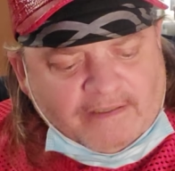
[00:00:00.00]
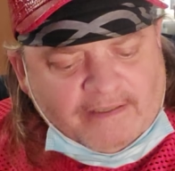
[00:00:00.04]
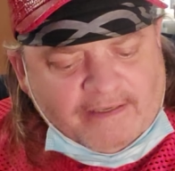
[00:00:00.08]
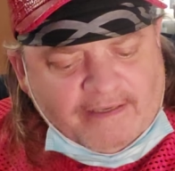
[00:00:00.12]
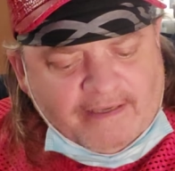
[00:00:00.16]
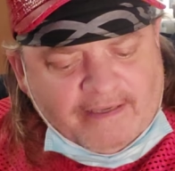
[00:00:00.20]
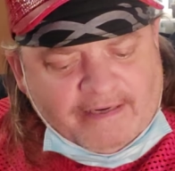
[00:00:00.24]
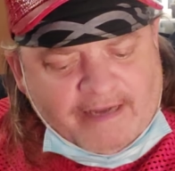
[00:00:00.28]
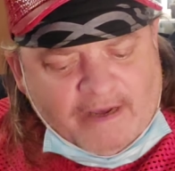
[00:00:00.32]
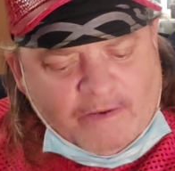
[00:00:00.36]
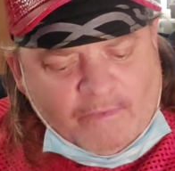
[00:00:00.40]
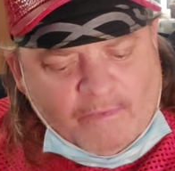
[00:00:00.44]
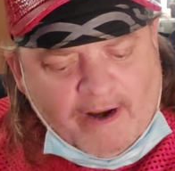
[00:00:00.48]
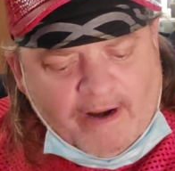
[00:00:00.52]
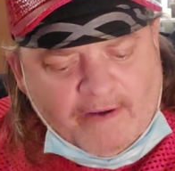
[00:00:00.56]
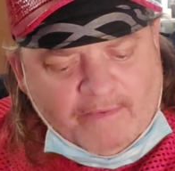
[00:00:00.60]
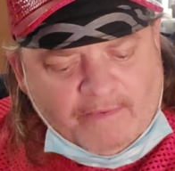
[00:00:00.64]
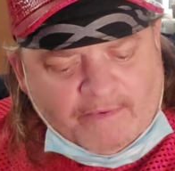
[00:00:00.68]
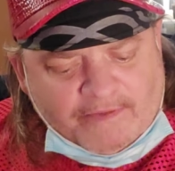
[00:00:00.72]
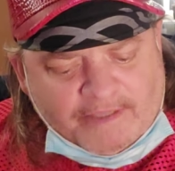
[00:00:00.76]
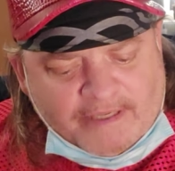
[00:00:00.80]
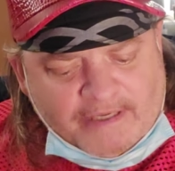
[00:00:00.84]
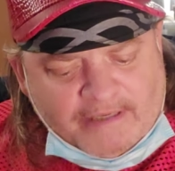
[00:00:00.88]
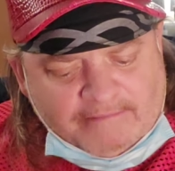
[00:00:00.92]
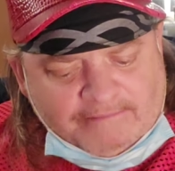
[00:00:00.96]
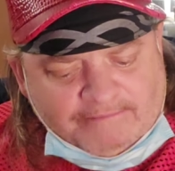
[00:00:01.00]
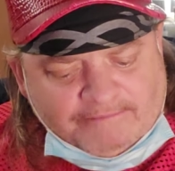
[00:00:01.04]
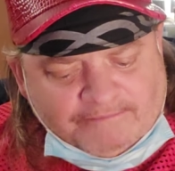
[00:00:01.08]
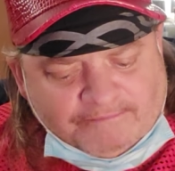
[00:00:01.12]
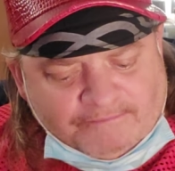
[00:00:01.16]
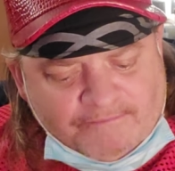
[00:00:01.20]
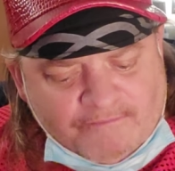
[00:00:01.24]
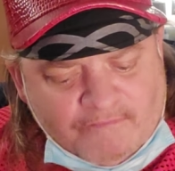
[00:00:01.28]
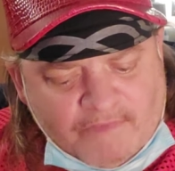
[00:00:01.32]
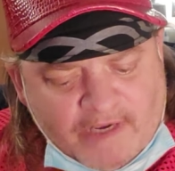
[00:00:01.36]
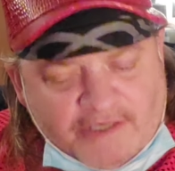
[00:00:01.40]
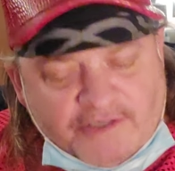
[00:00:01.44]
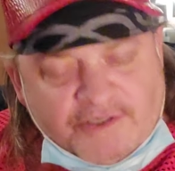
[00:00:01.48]
in that way with
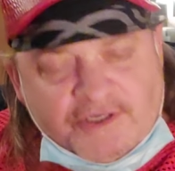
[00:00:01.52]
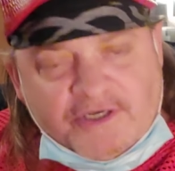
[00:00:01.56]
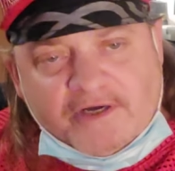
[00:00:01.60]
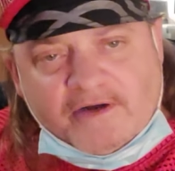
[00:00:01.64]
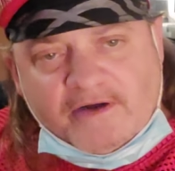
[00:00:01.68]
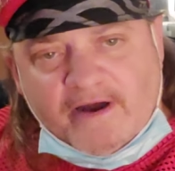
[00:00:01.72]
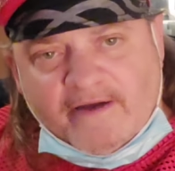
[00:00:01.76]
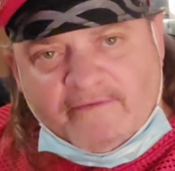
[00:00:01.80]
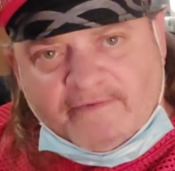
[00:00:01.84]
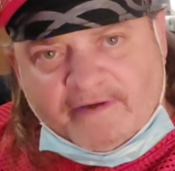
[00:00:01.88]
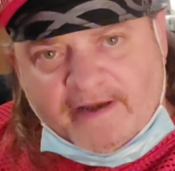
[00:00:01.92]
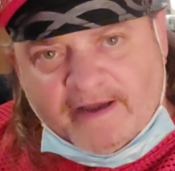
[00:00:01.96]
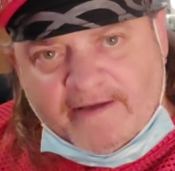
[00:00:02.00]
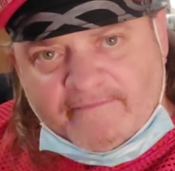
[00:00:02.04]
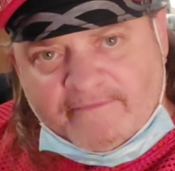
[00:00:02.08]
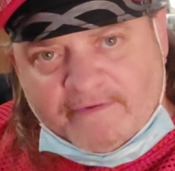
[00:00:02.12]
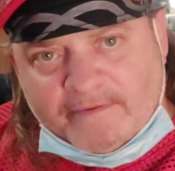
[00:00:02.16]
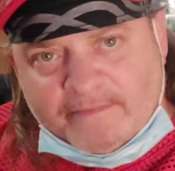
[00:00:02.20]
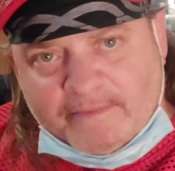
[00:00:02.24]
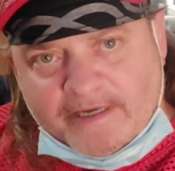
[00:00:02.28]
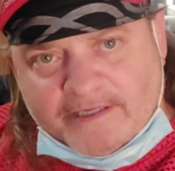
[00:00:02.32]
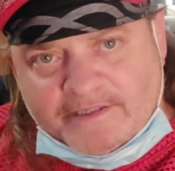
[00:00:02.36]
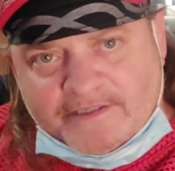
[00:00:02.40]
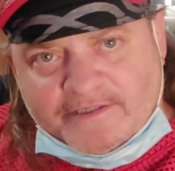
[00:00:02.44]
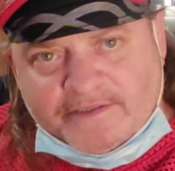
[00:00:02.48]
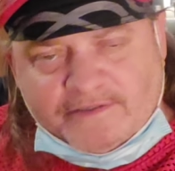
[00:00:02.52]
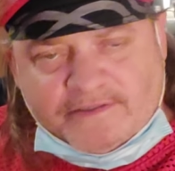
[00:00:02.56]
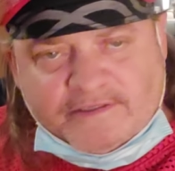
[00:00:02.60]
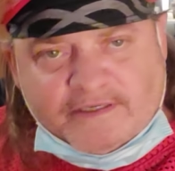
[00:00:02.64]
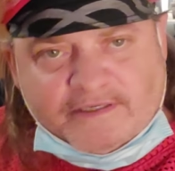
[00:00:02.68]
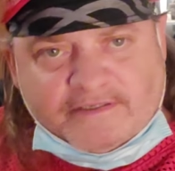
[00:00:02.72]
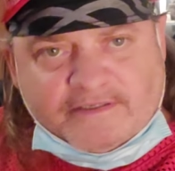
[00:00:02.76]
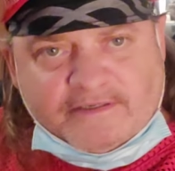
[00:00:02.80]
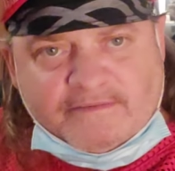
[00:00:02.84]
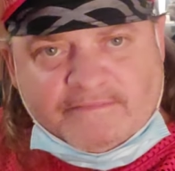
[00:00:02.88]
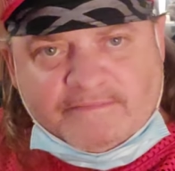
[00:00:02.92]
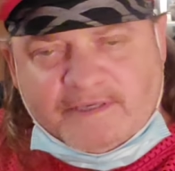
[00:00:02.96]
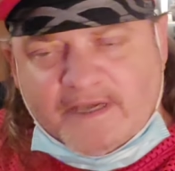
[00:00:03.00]
geographic information
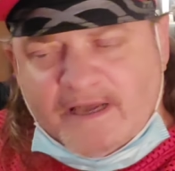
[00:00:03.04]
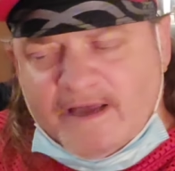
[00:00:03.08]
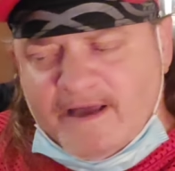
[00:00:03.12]
systems,